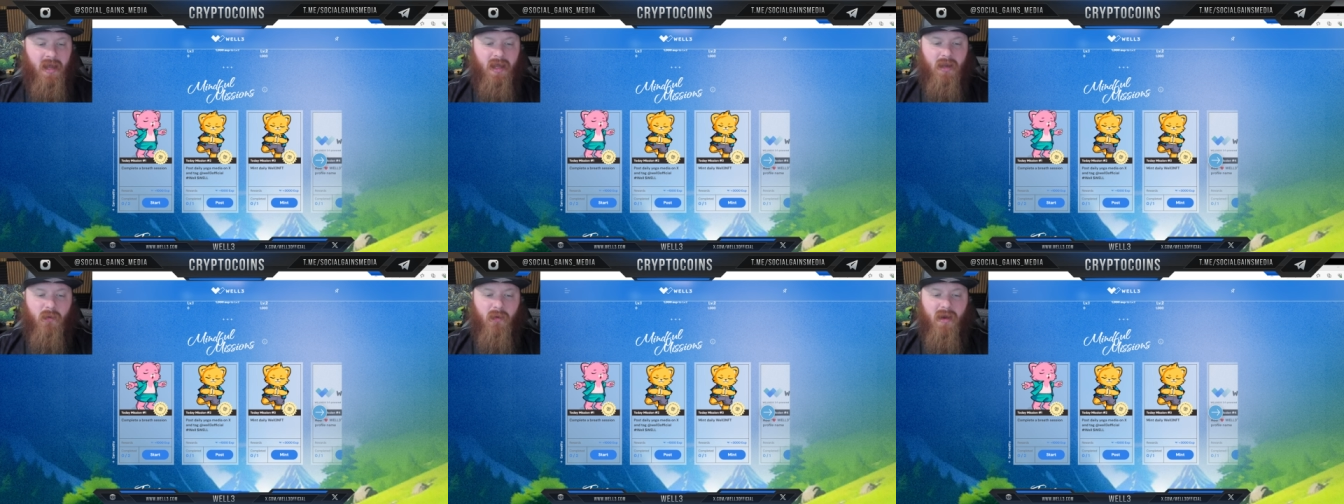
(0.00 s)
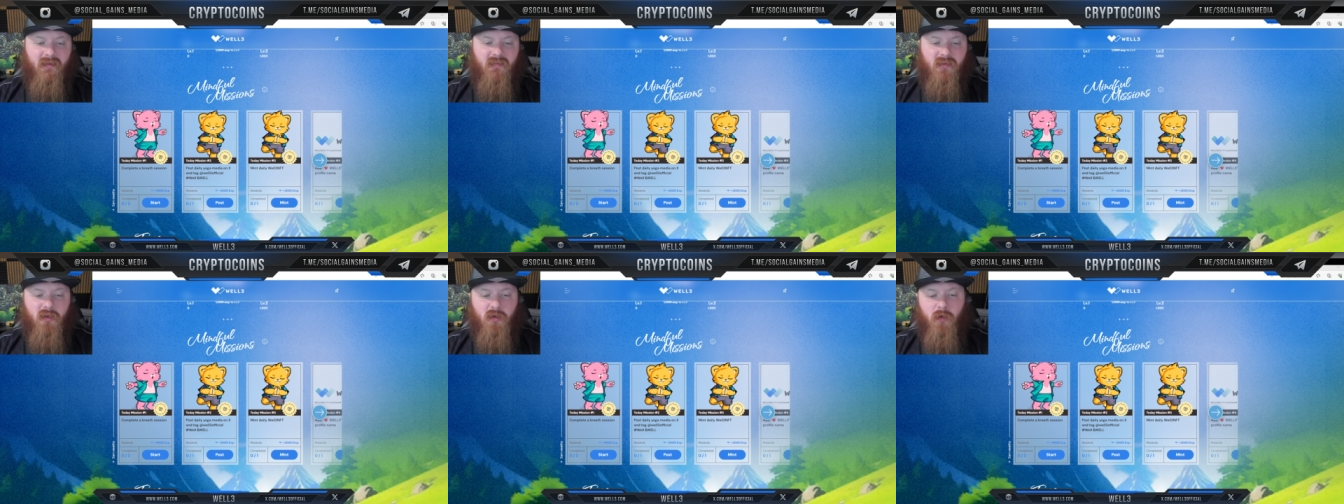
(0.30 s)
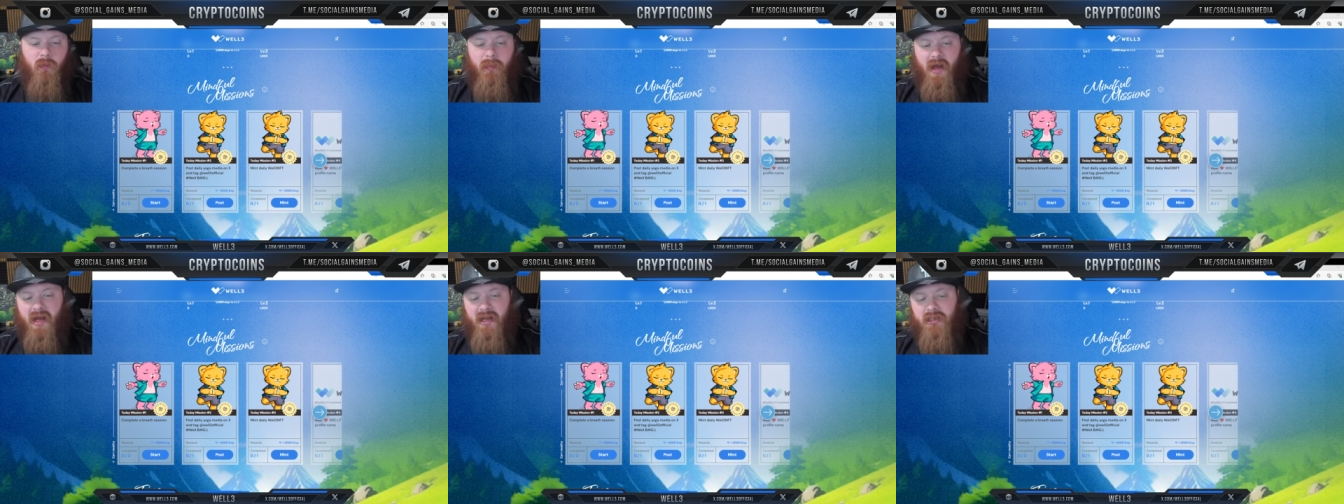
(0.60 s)
in
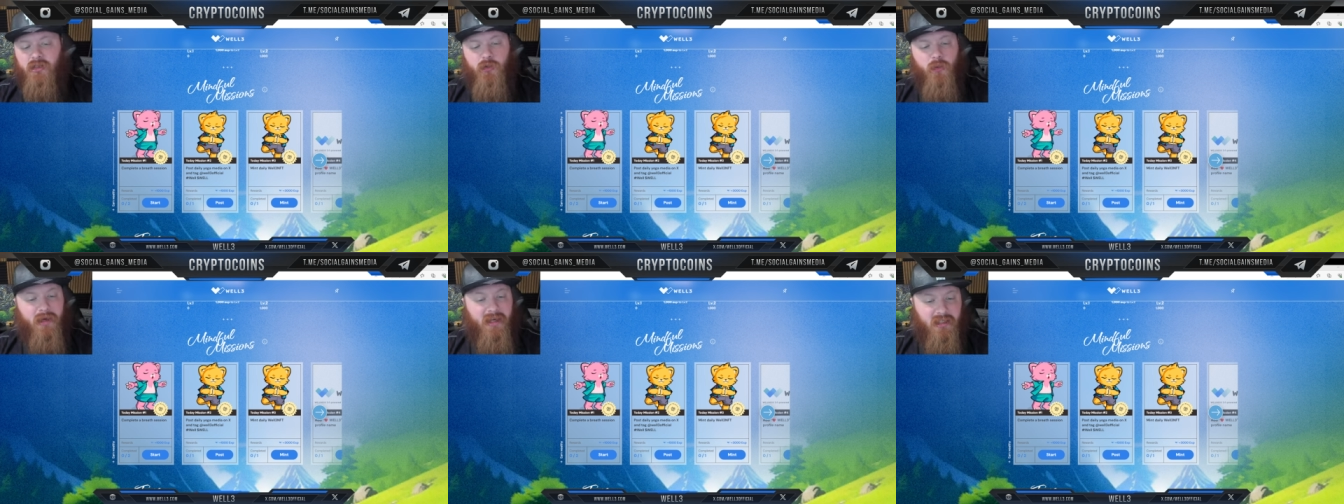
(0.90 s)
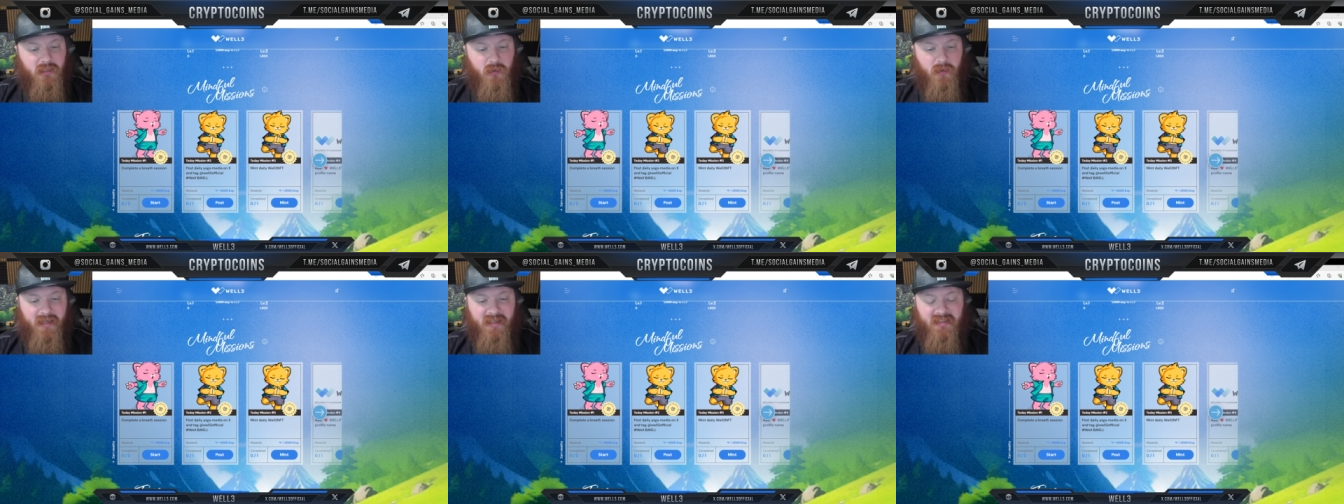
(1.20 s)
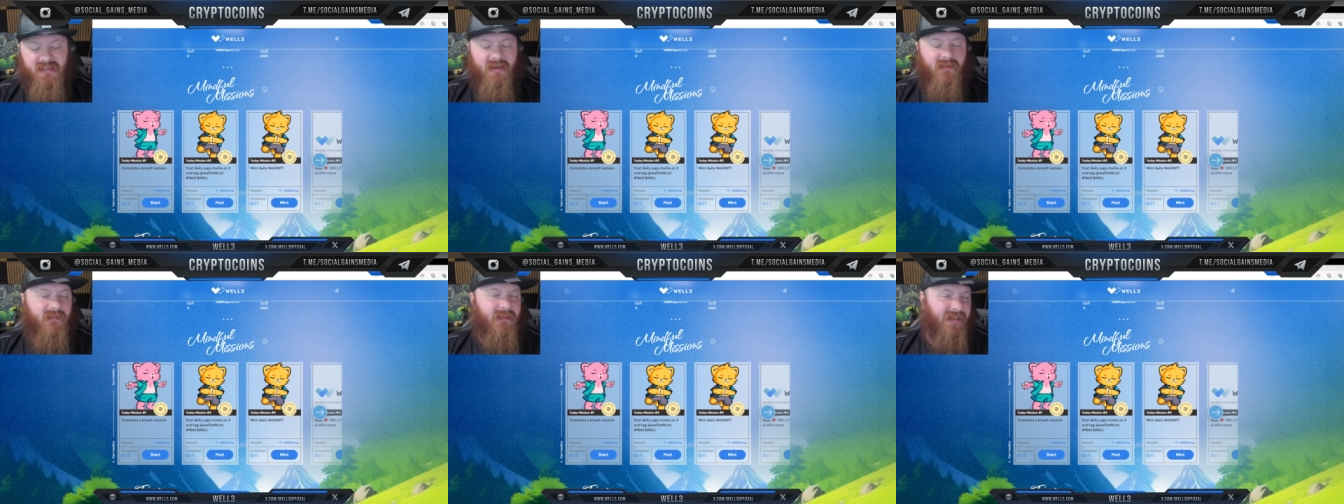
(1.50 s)
revenue by
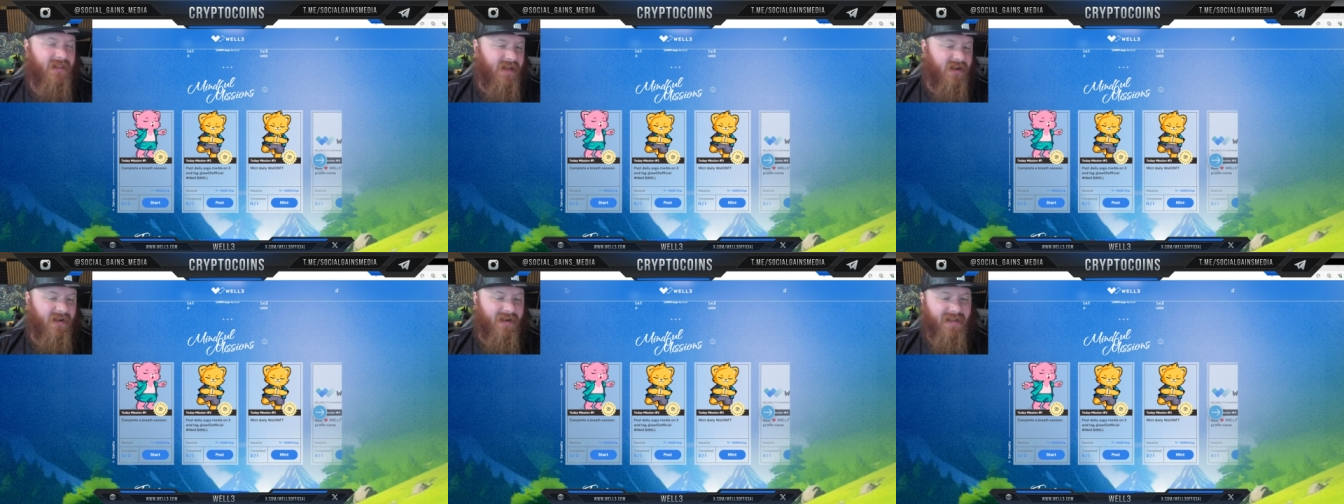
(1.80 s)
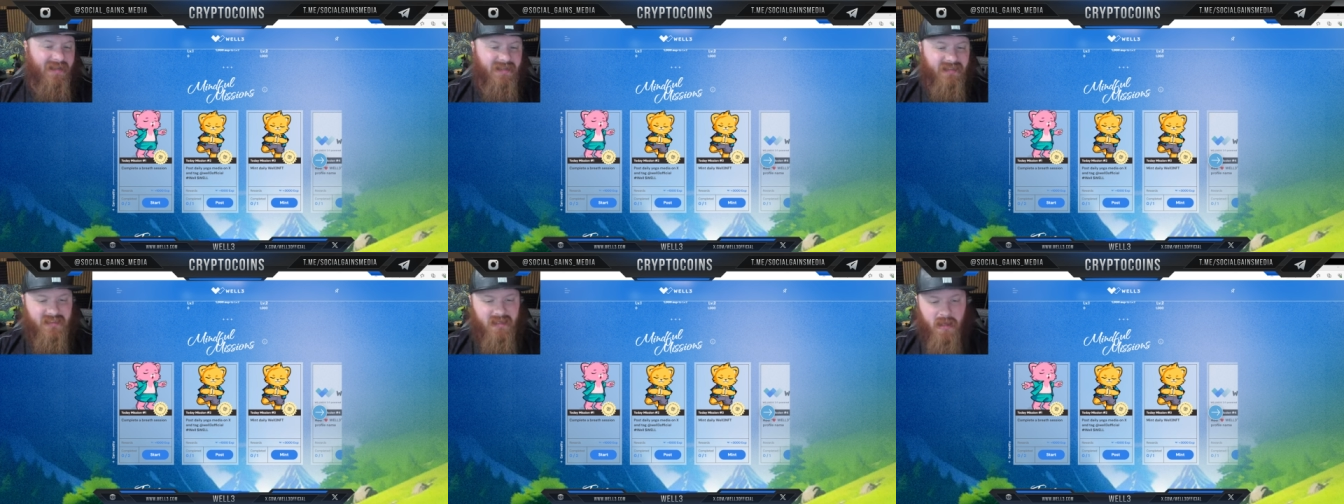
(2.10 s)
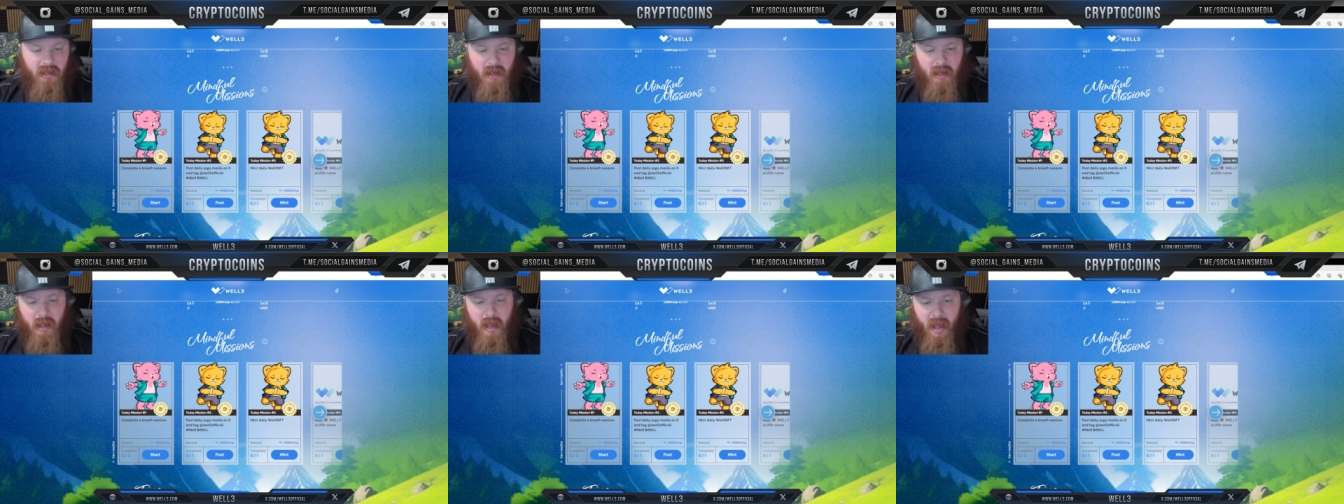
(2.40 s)
2027, there is
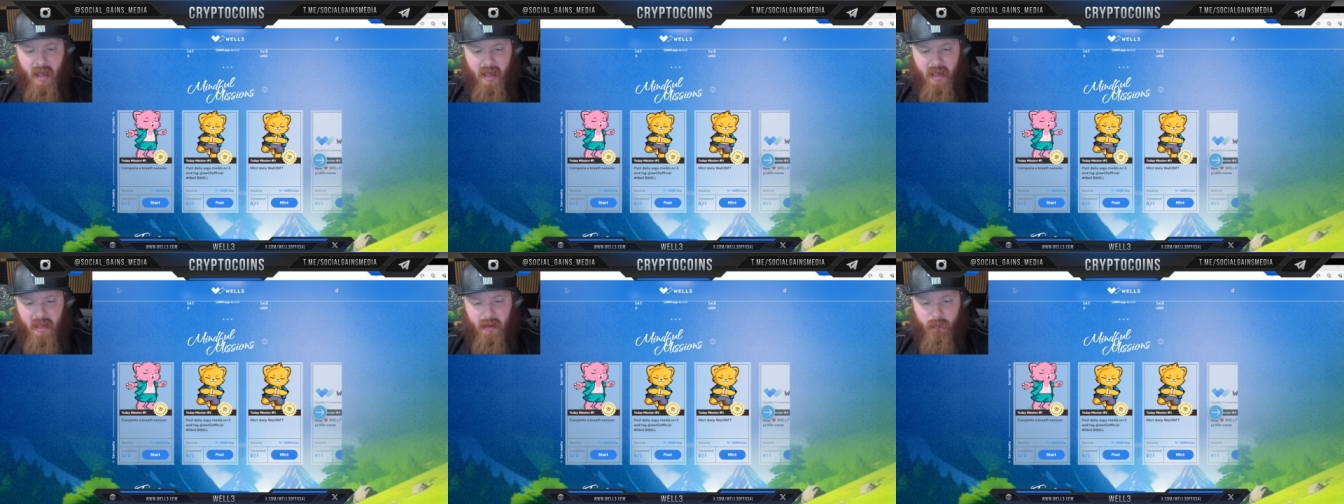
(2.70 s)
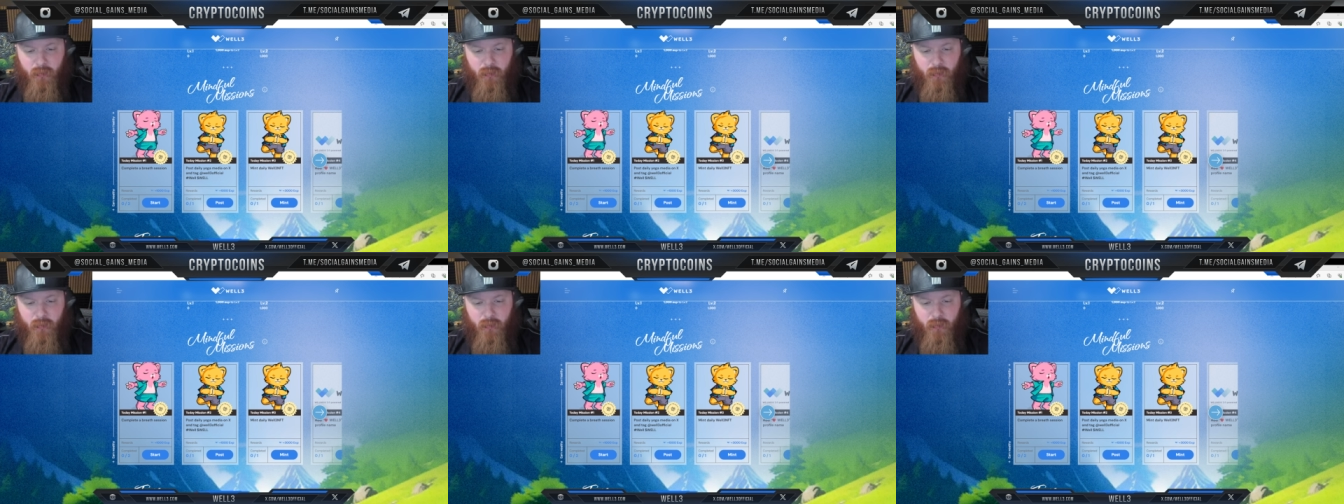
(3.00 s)
a